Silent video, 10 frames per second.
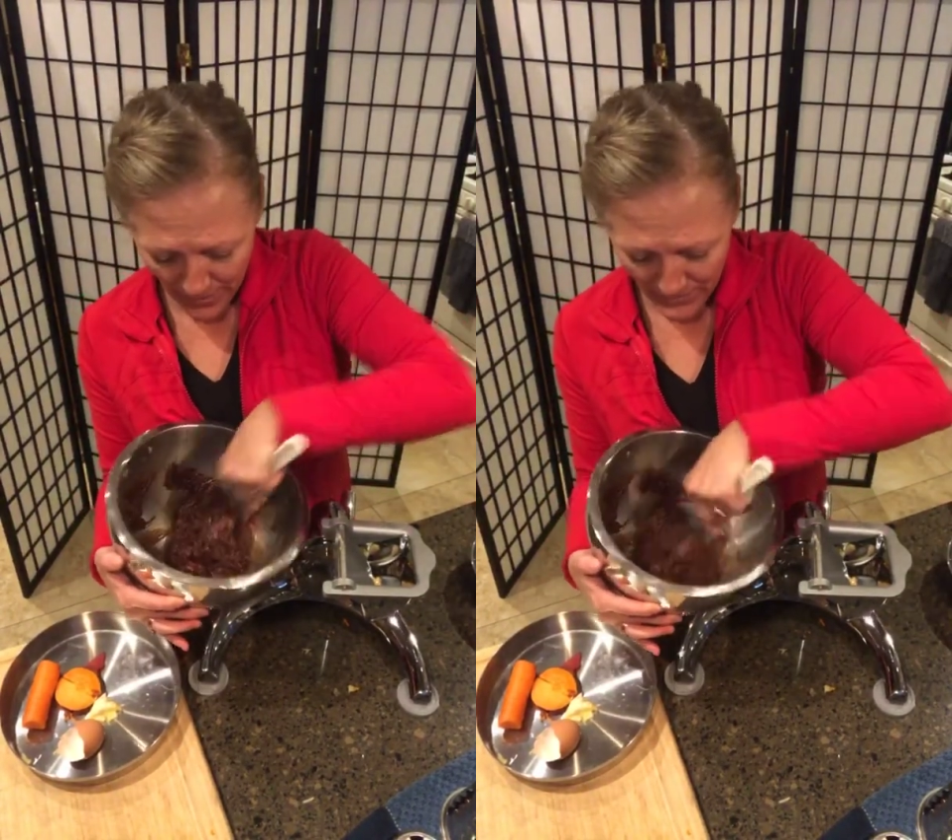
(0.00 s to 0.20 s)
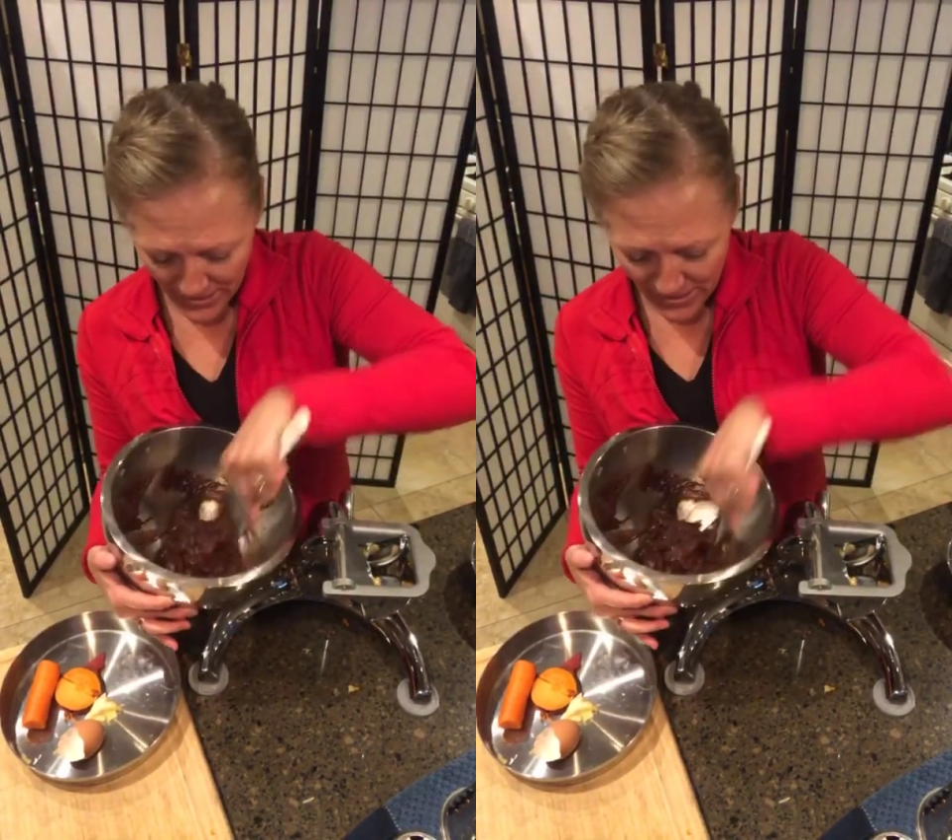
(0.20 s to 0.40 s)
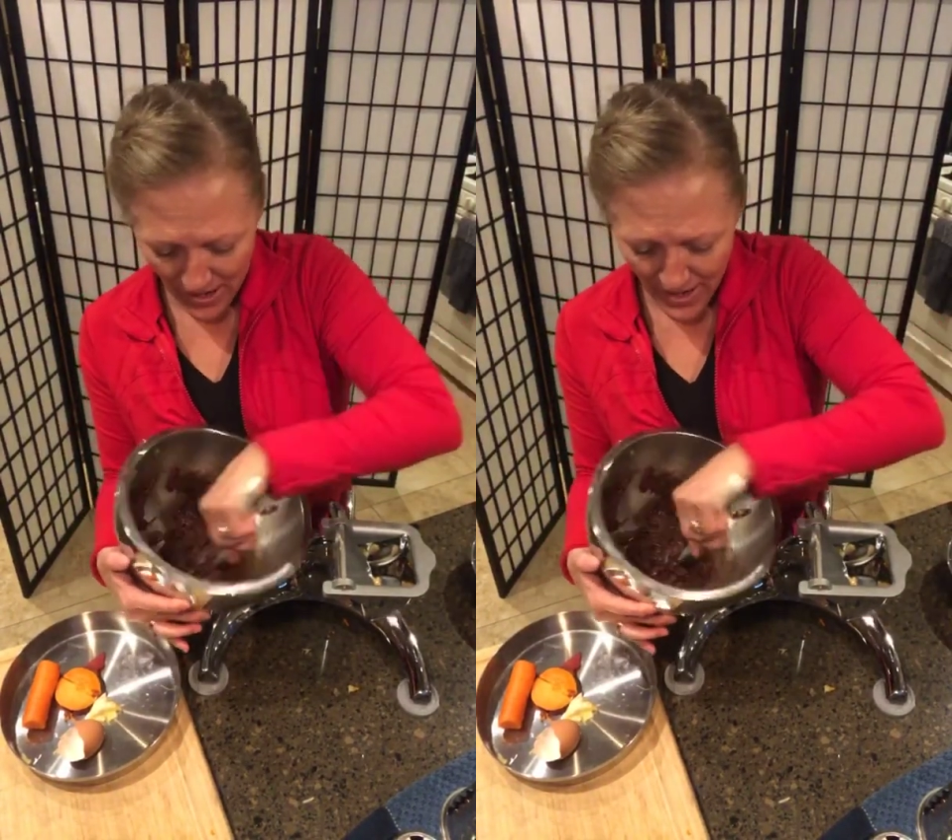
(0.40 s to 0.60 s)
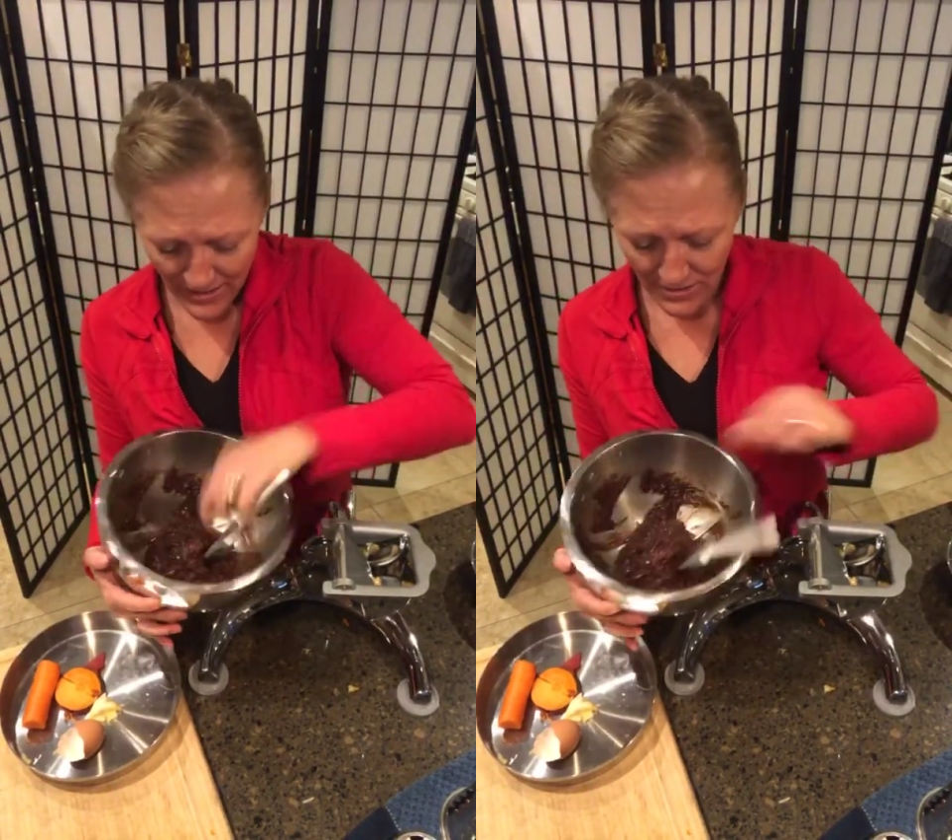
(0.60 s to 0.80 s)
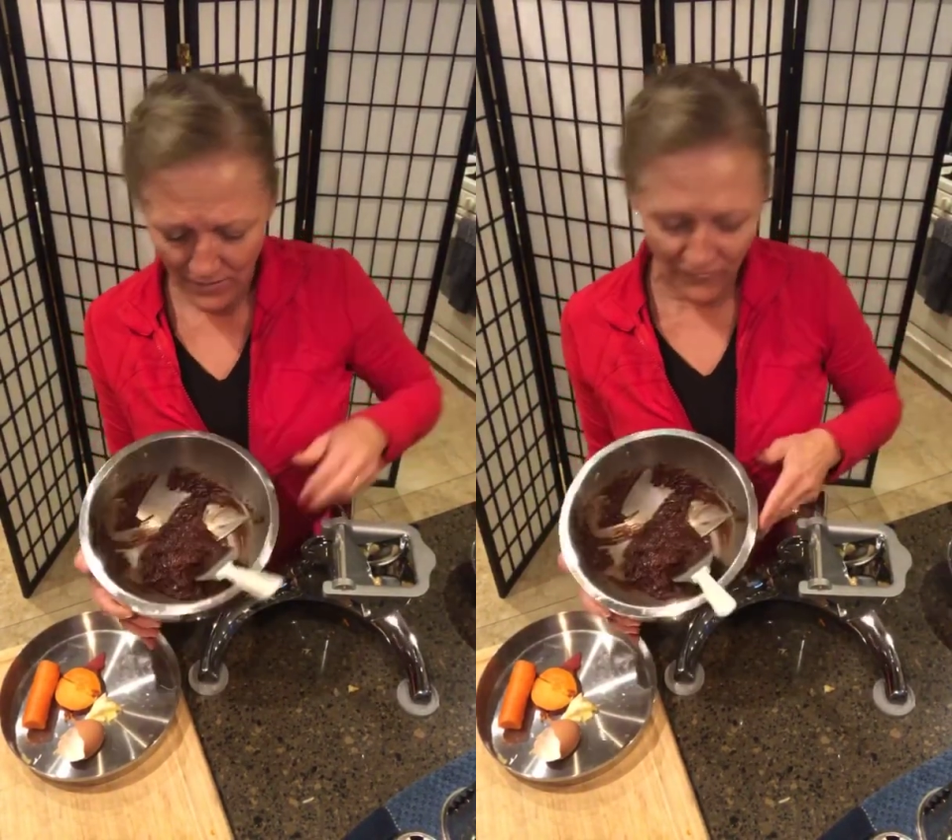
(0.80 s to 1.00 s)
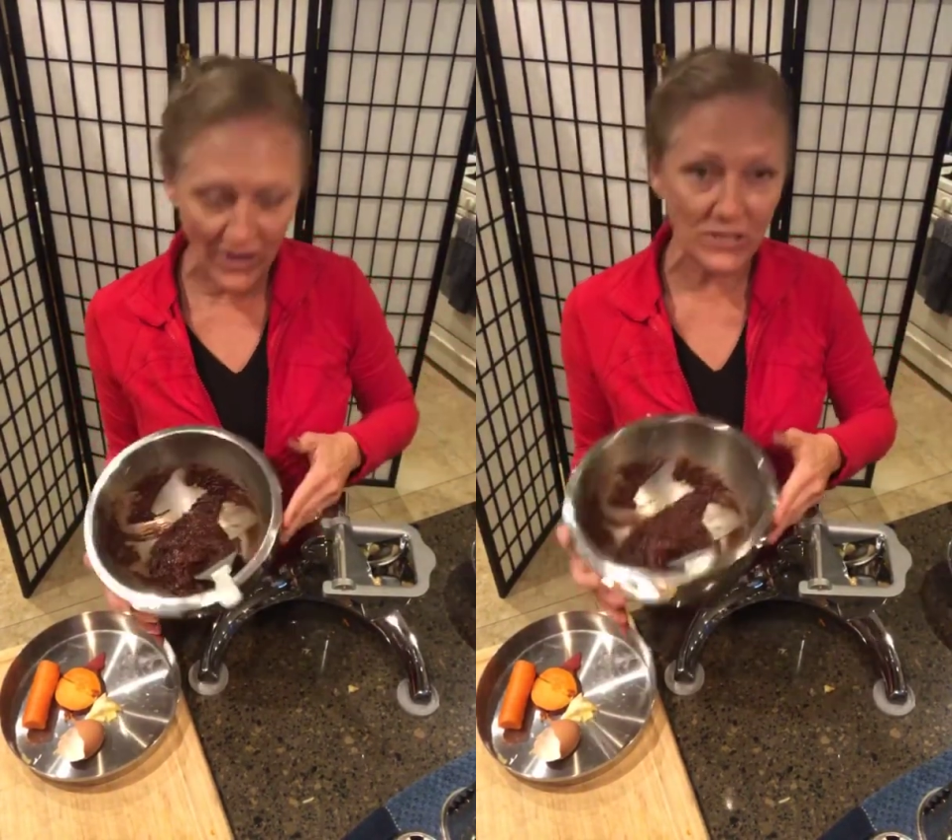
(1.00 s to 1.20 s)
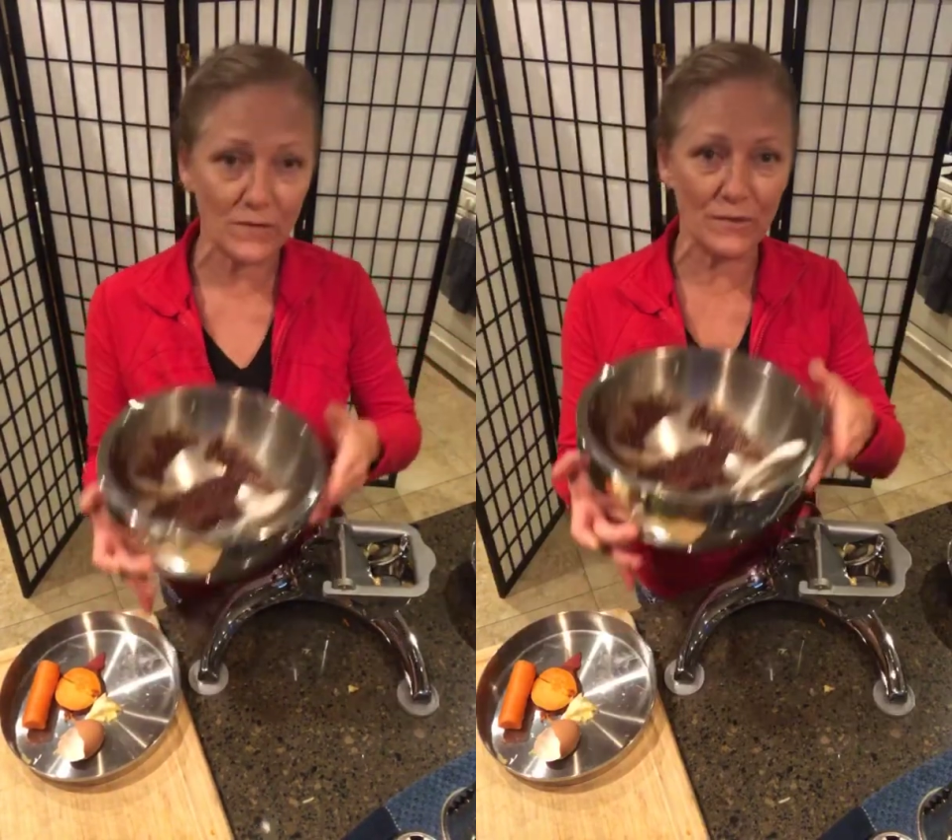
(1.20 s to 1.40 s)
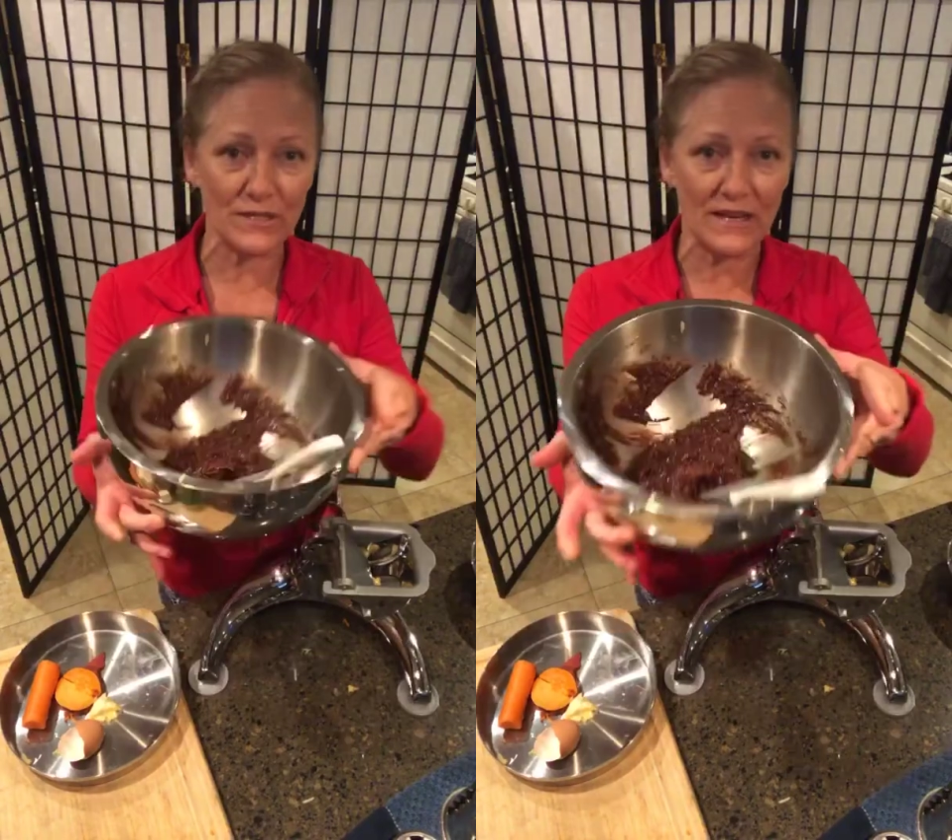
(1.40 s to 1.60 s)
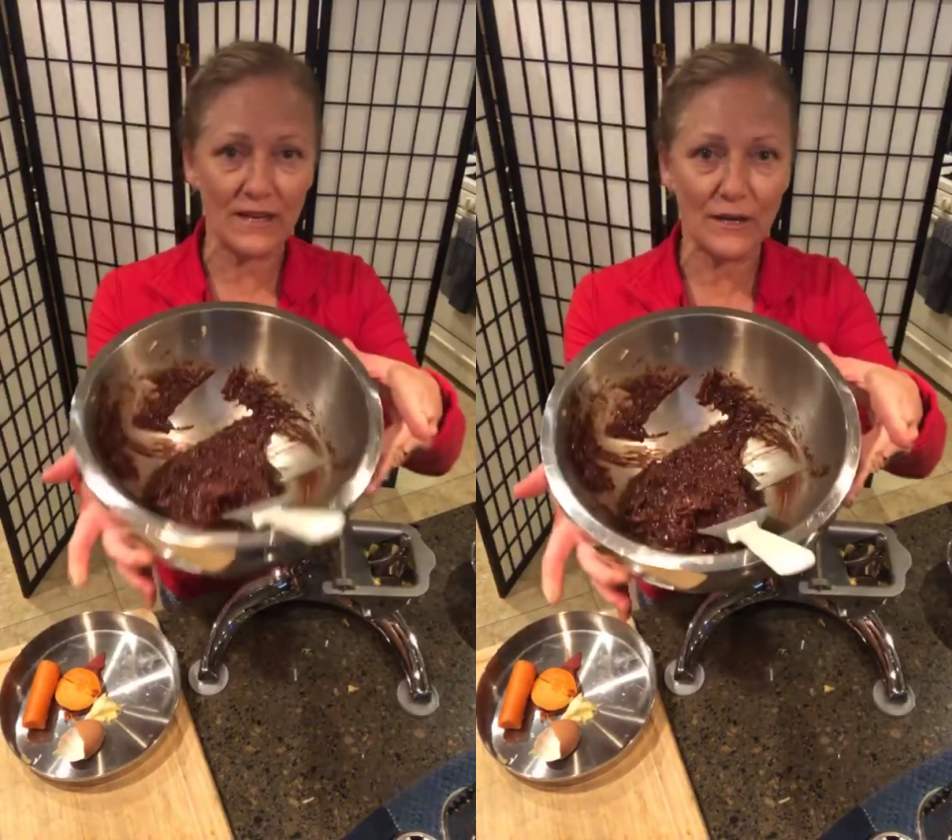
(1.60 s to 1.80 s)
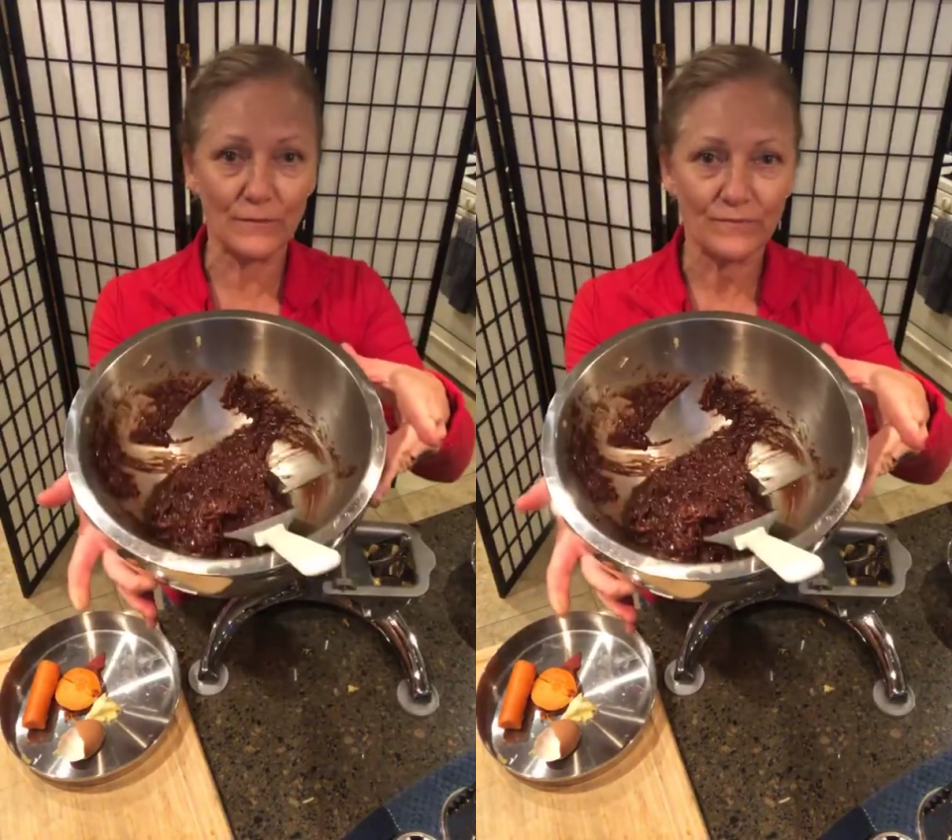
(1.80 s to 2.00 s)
to 9 vegetables in here,